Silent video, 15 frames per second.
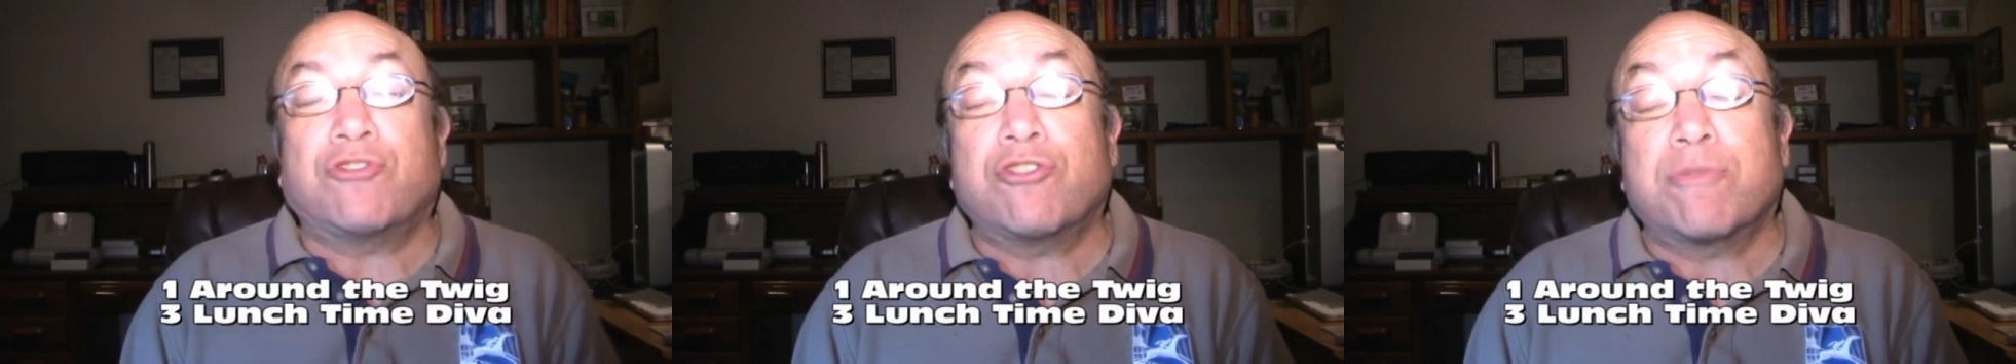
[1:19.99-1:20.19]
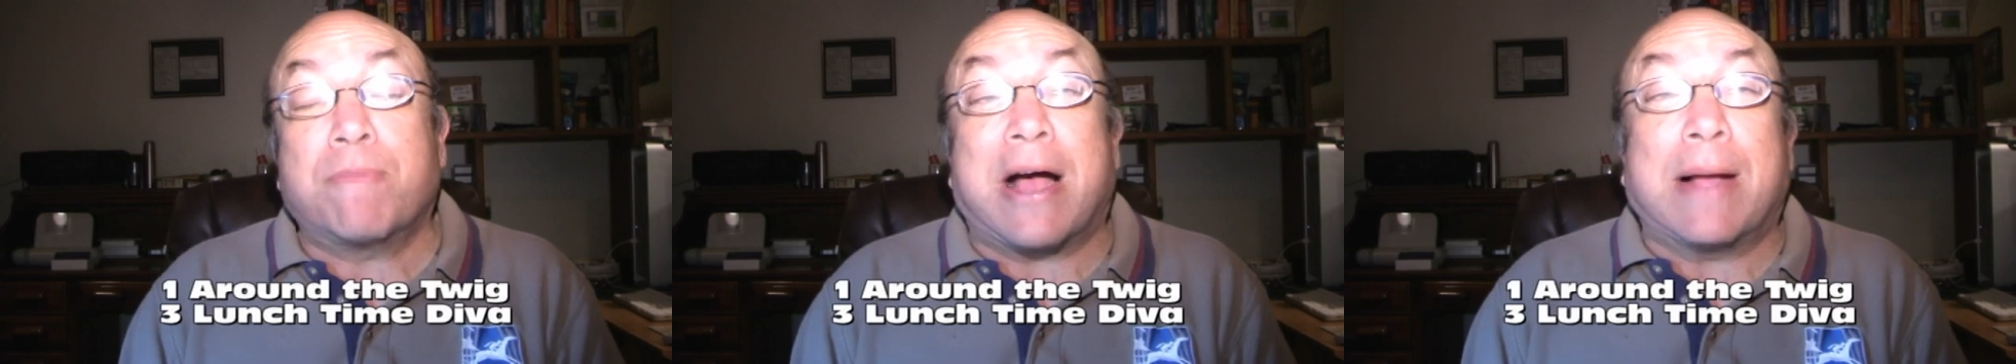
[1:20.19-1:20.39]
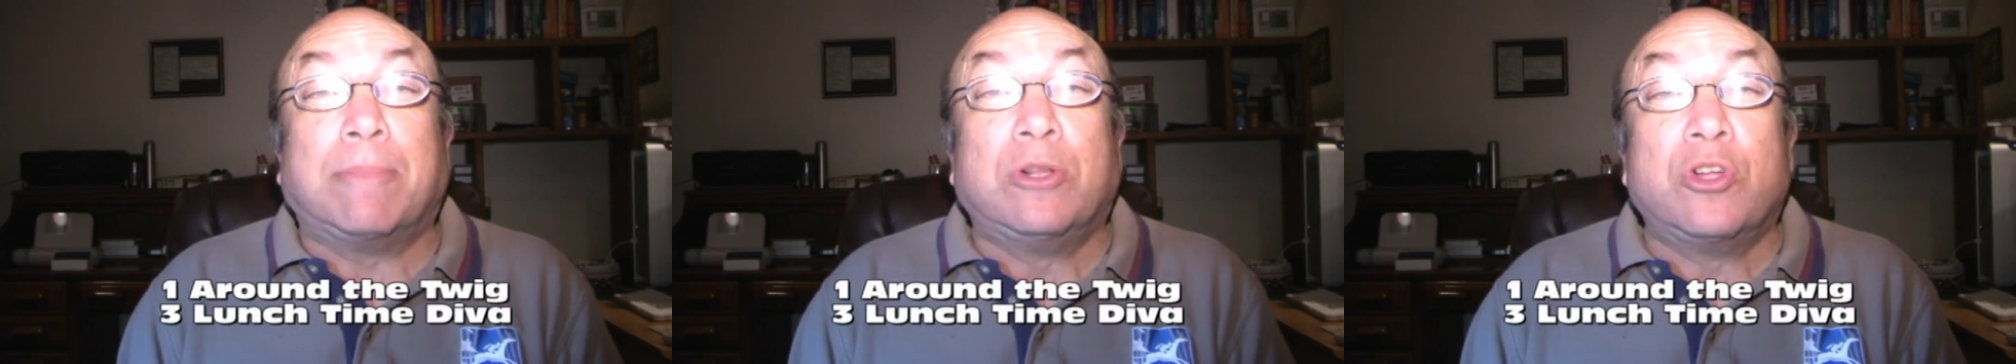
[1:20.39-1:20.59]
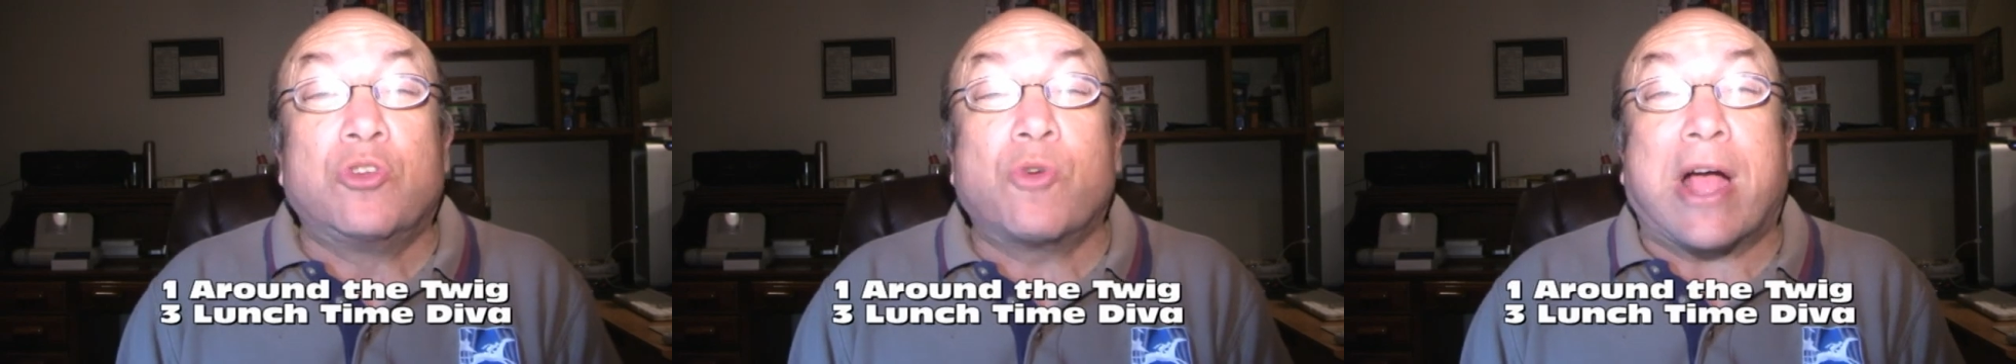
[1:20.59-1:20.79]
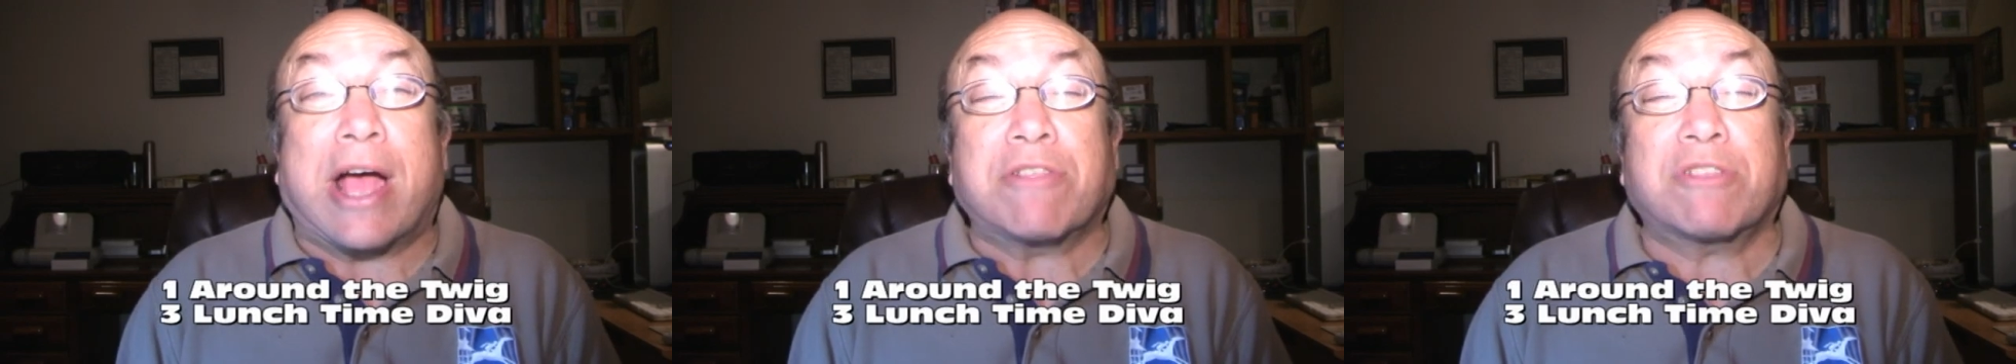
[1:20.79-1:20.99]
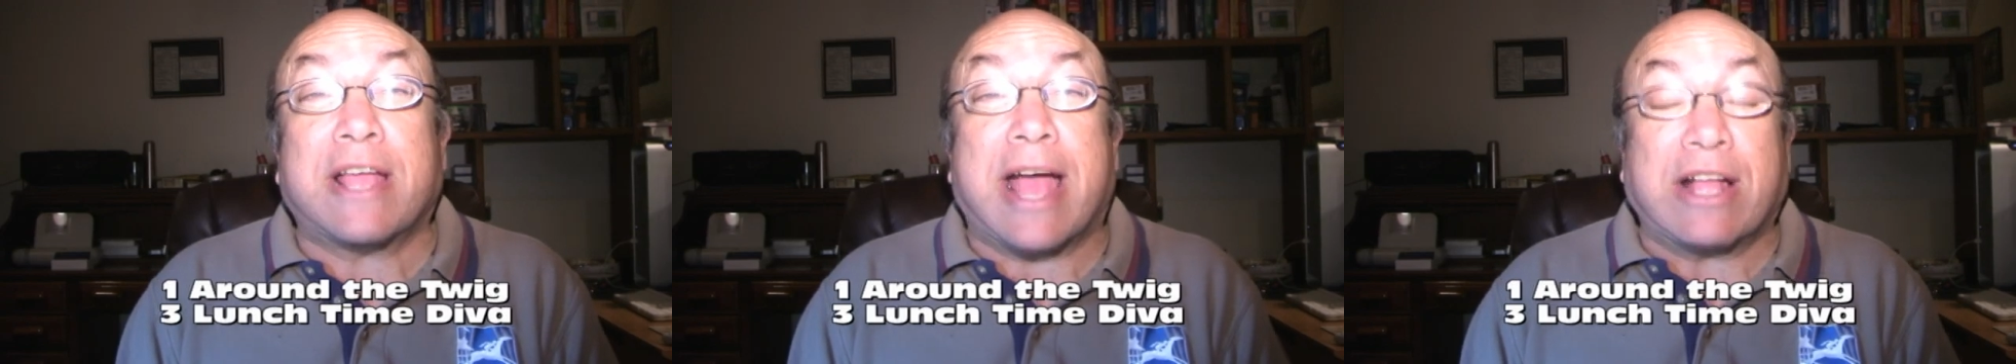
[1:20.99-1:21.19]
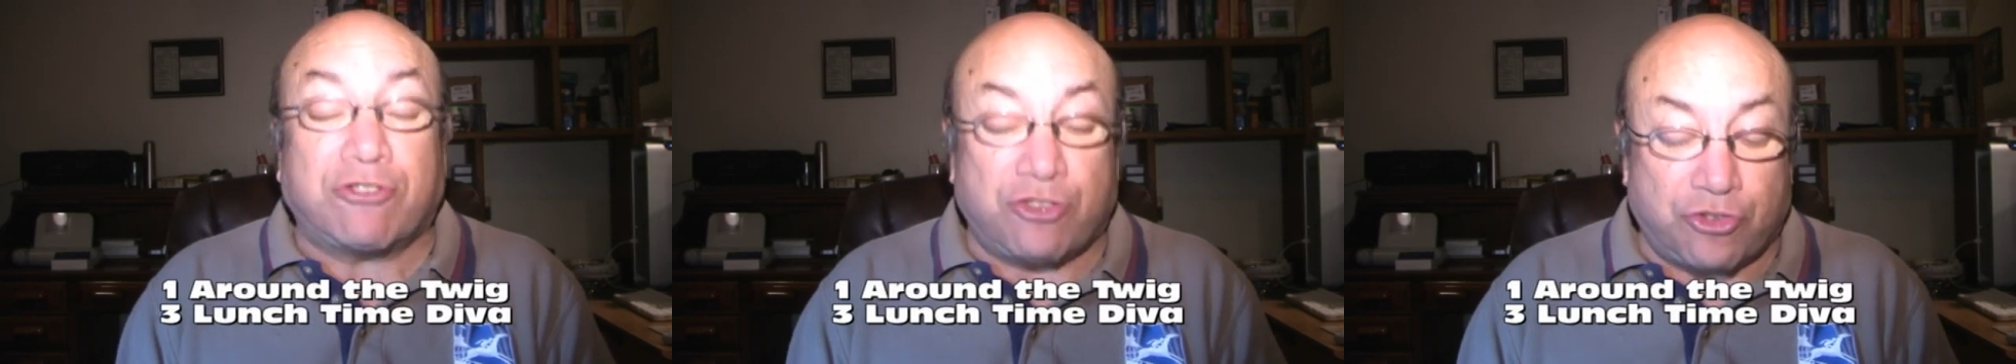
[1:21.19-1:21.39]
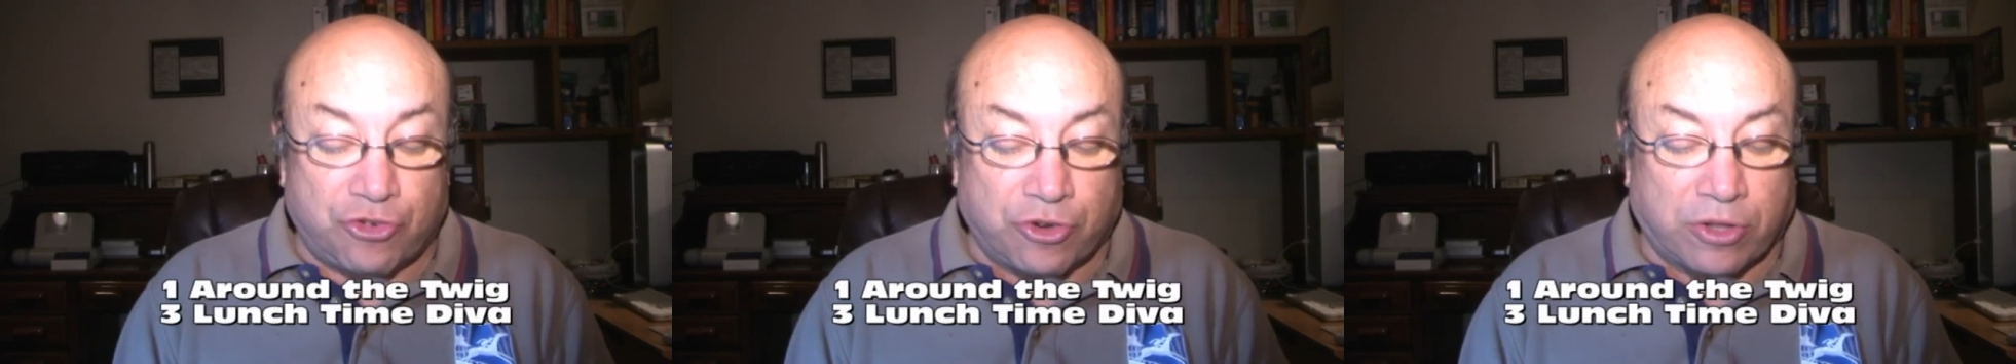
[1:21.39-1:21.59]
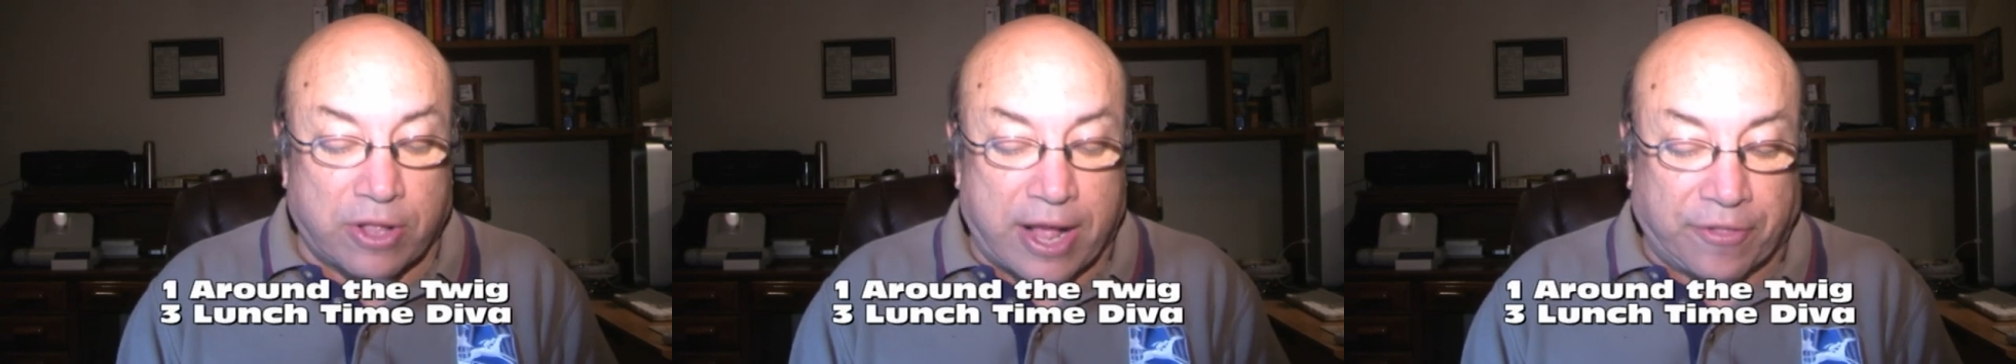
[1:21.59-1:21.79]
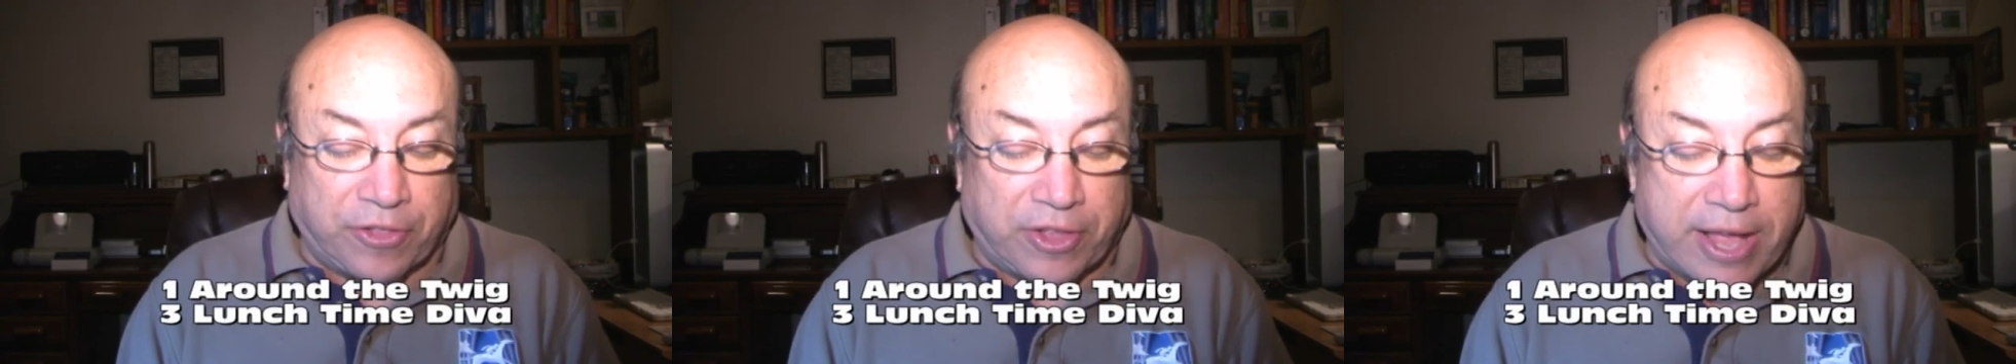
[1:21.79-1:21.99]
She's by Bluegrass Cat. She should
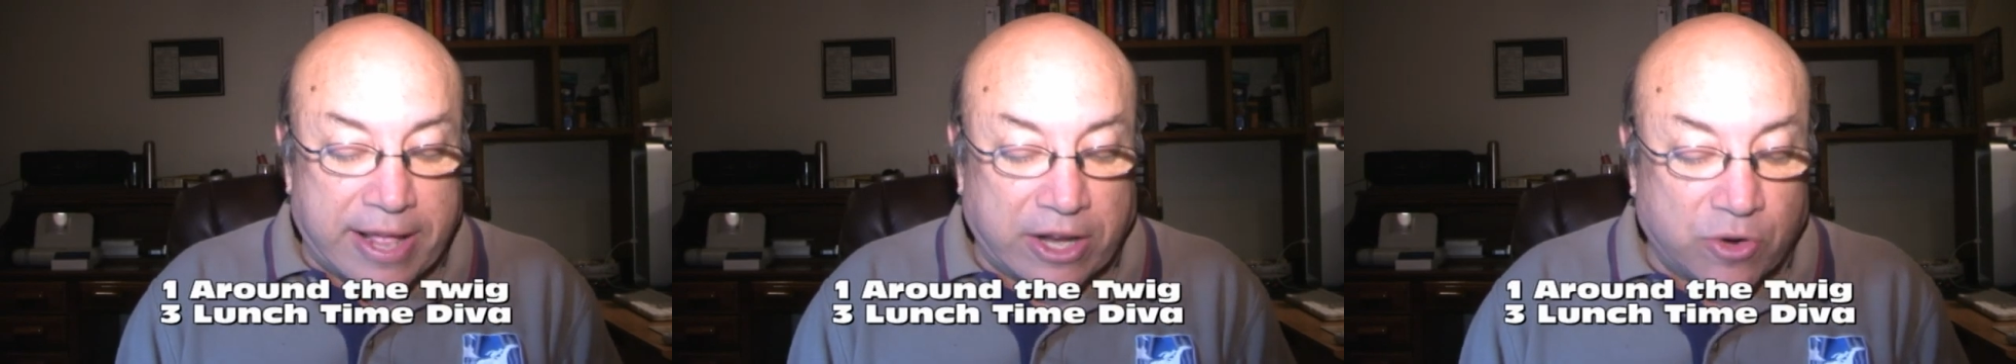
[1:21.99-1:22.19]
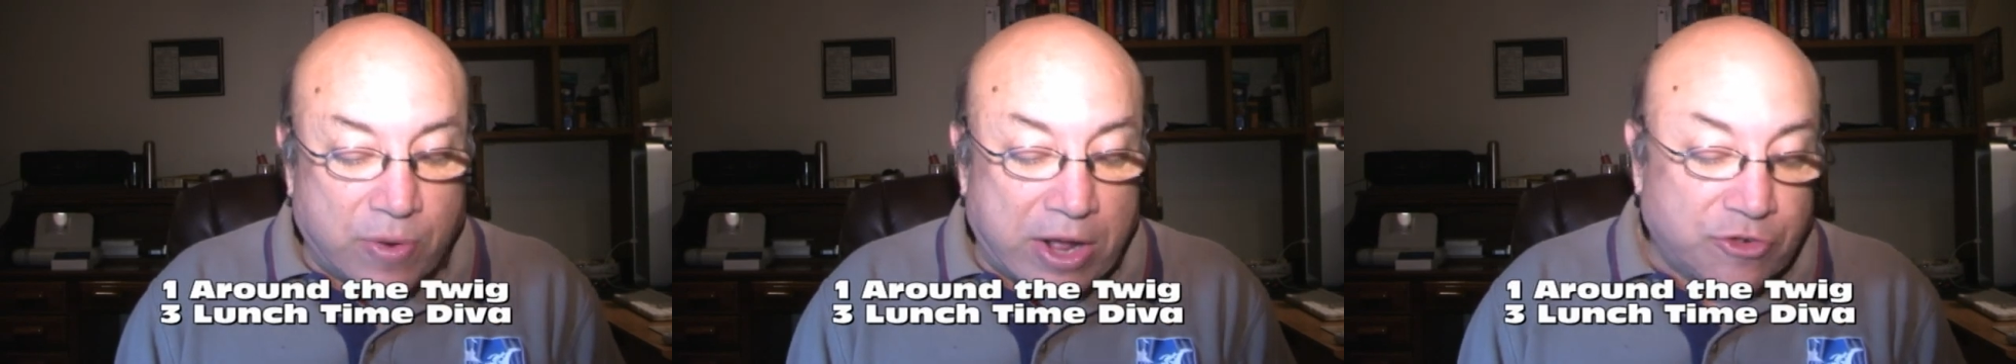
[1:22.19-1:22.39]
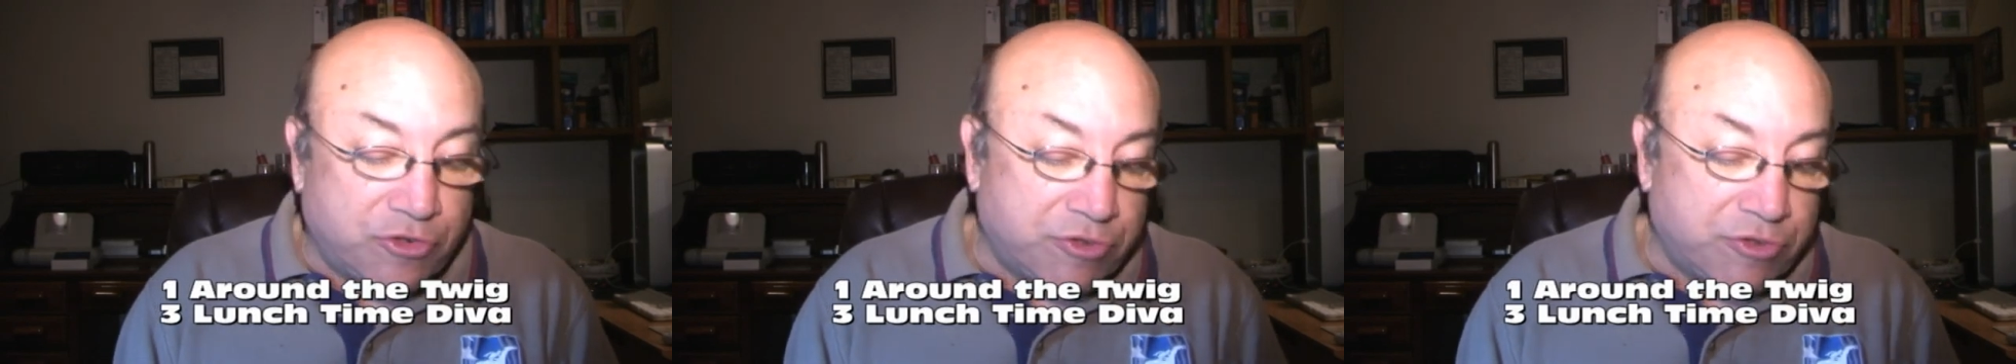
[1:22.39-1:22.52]
like the added ground.